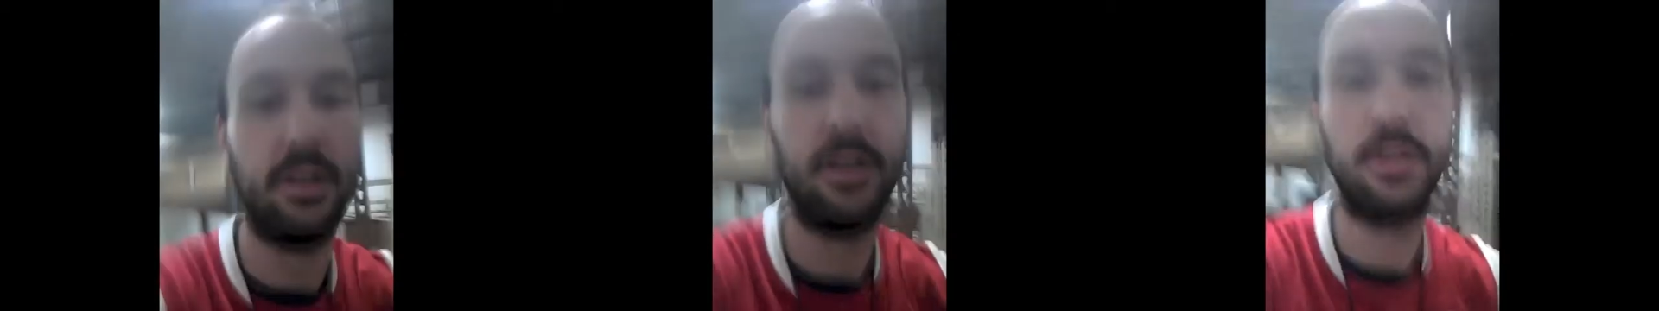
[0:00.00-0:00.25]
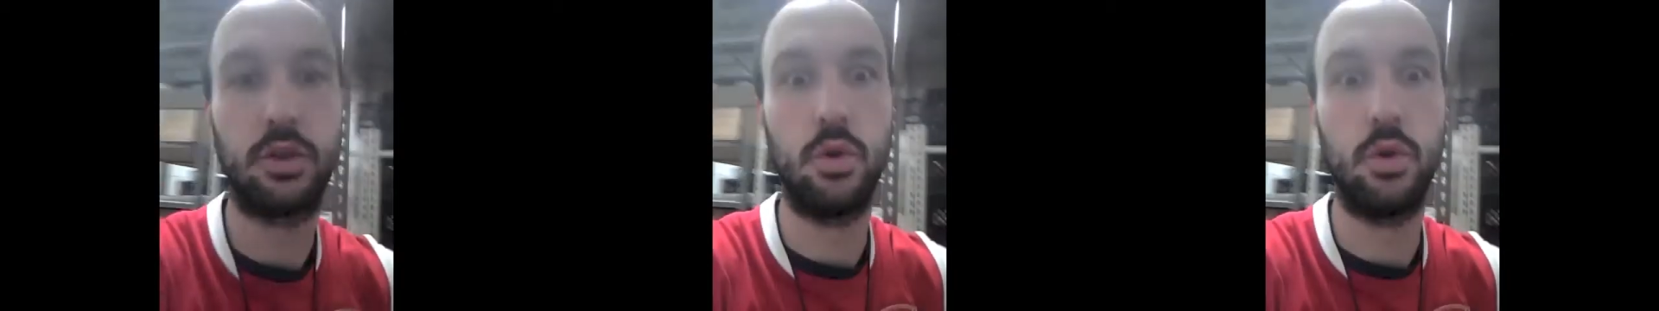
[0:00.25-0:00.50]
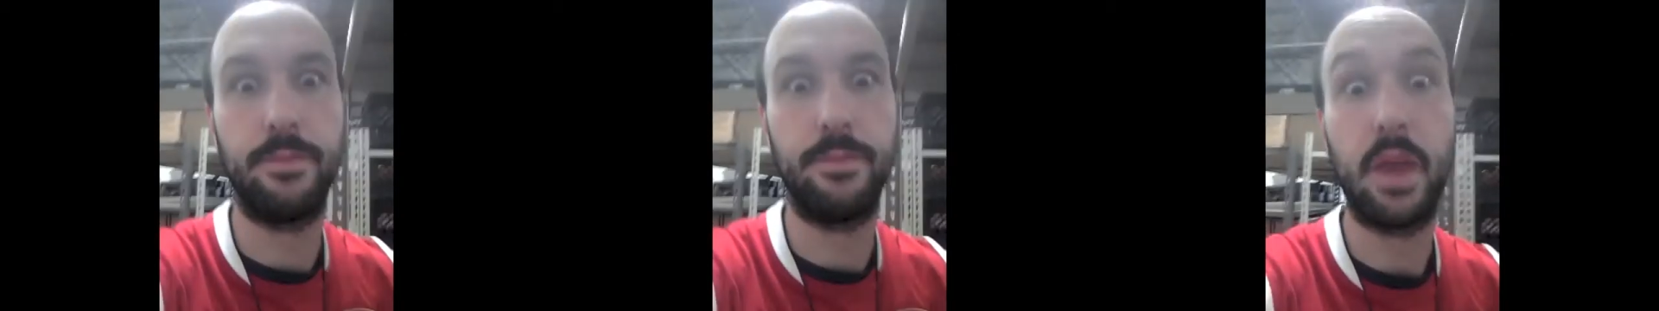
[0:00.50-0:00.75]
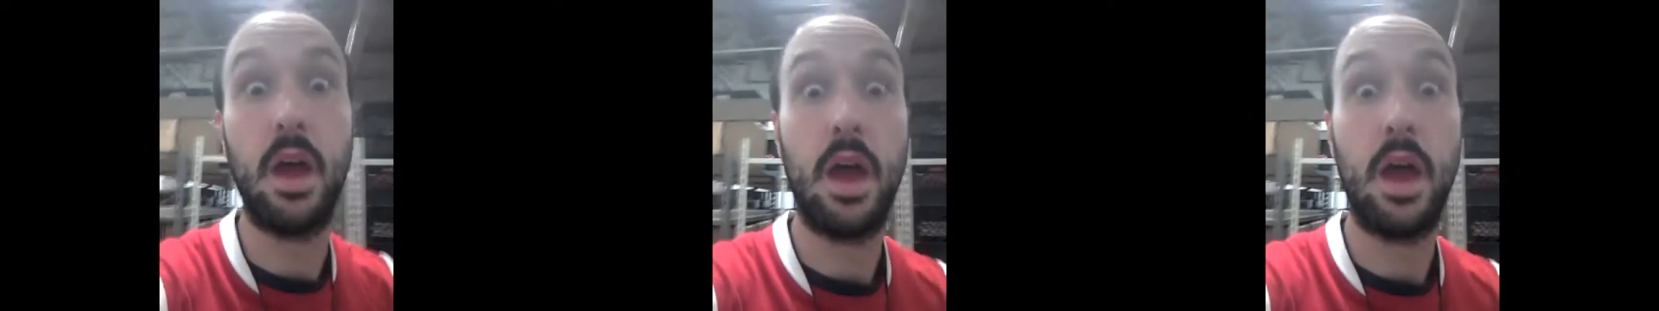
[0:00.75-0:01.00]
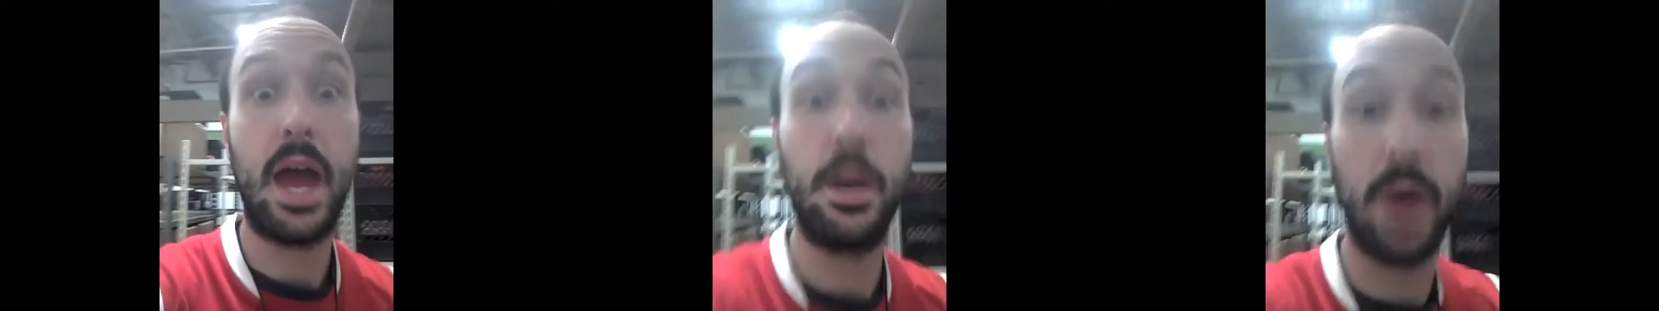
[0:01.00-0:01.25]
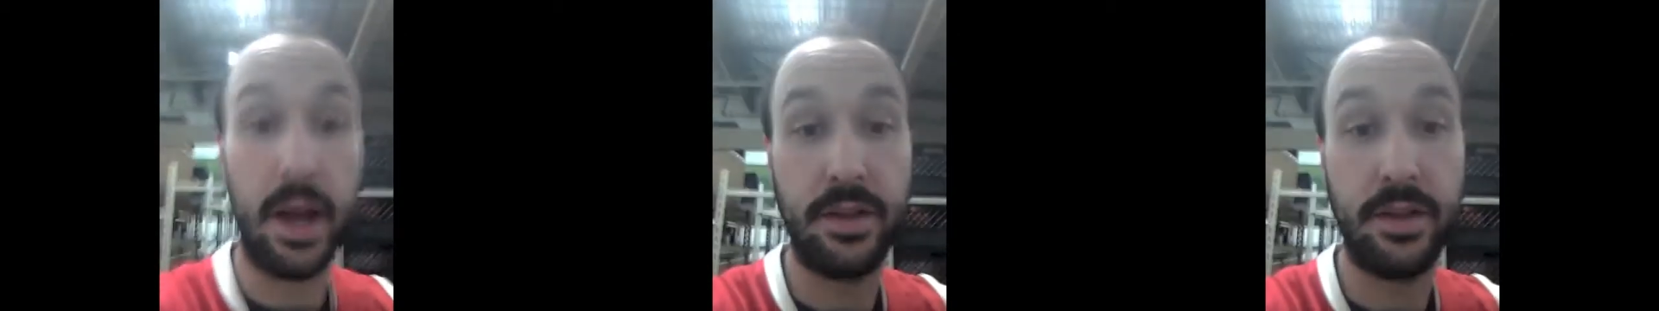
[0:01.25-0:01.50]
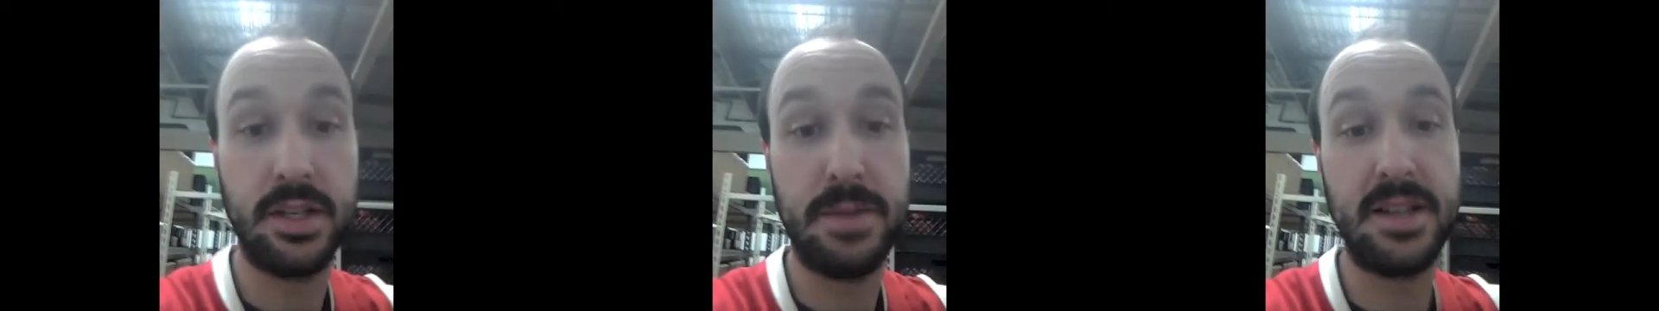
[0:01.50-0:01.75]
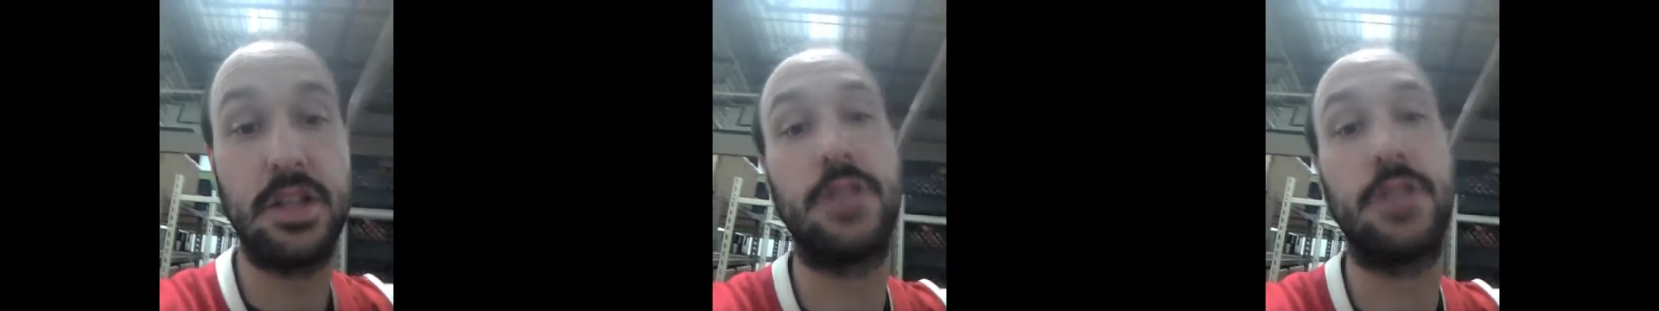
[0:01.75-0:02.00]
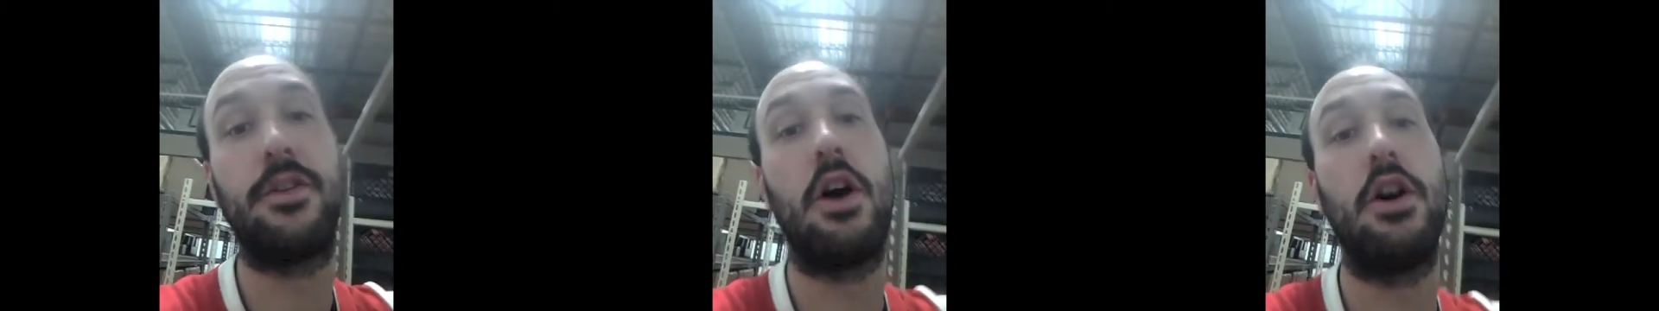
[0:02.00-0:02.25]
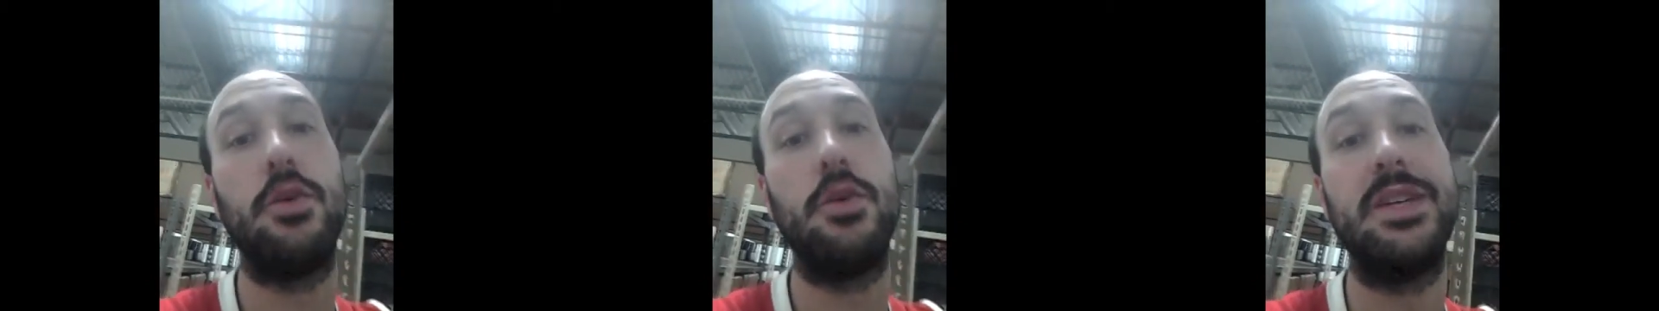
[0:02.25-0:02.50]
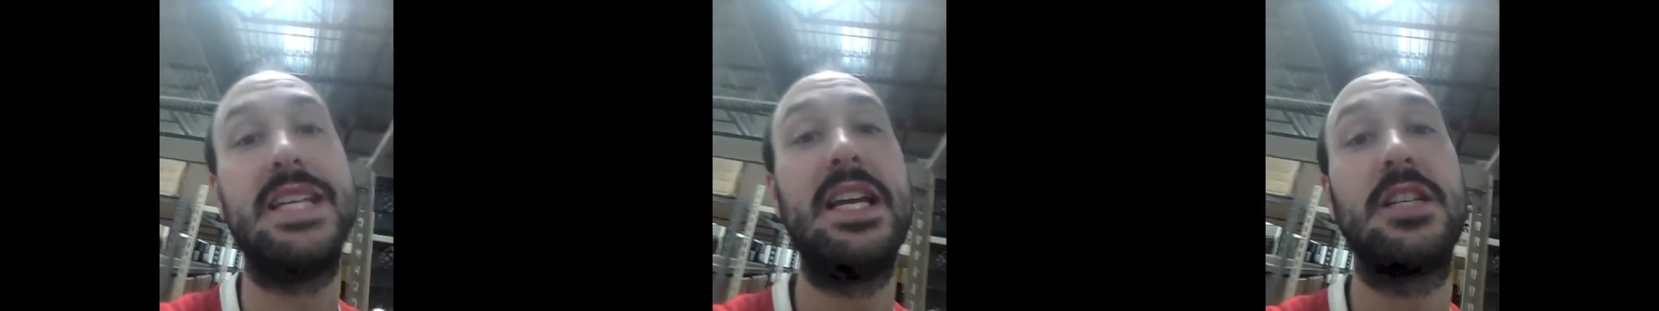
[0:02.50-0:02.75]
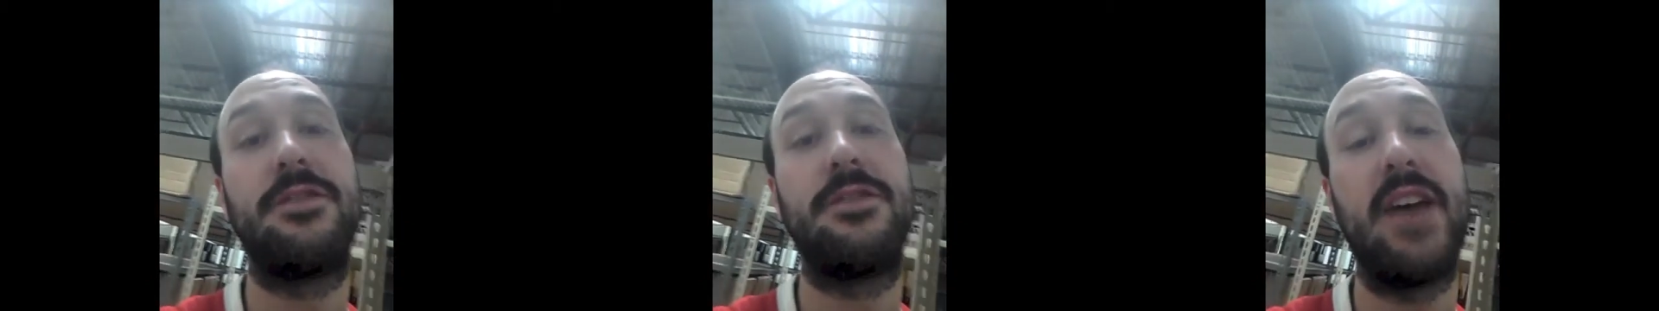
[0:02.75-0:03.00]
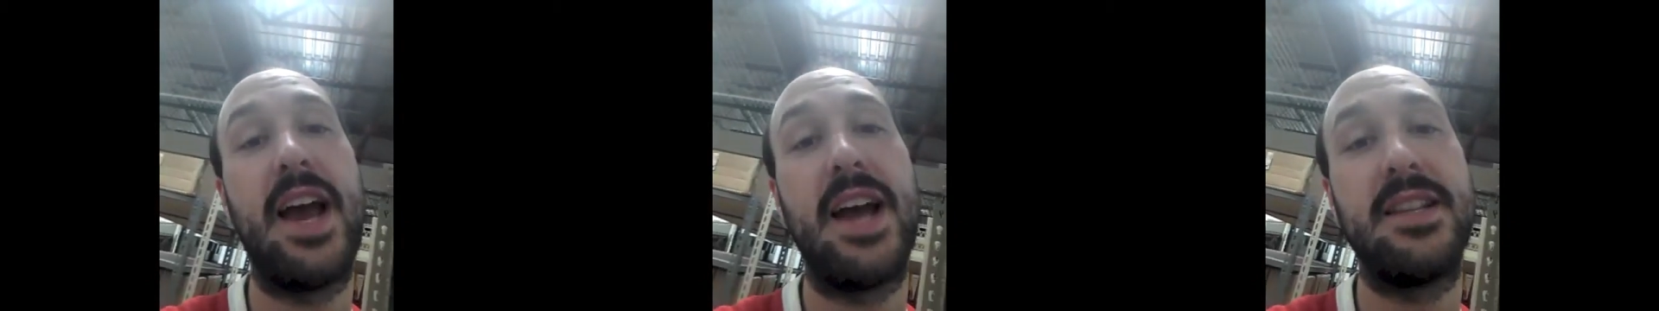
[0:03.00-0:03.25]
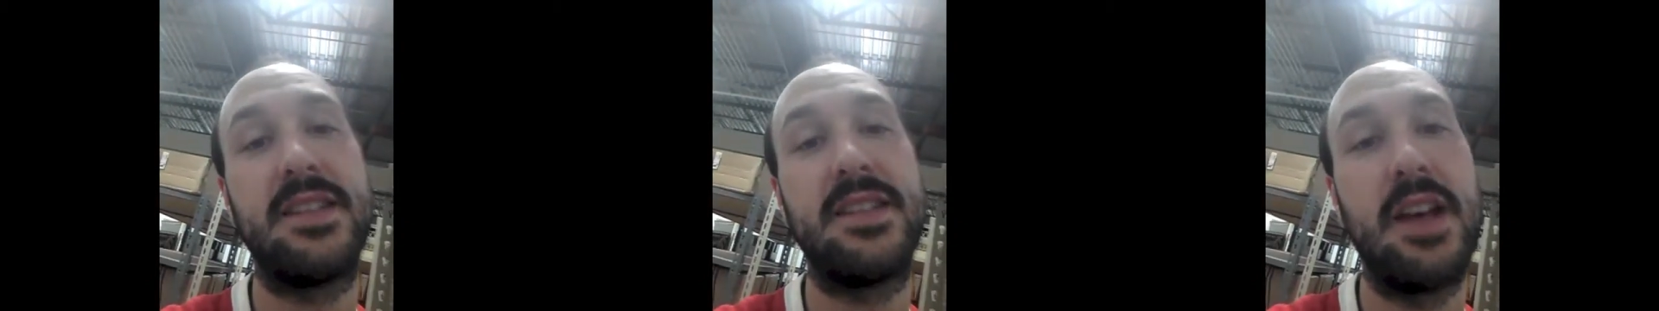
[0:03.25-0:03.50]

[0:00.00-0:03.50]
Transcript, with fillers: It's cool. Anyway, this message is for all you Adidas fans.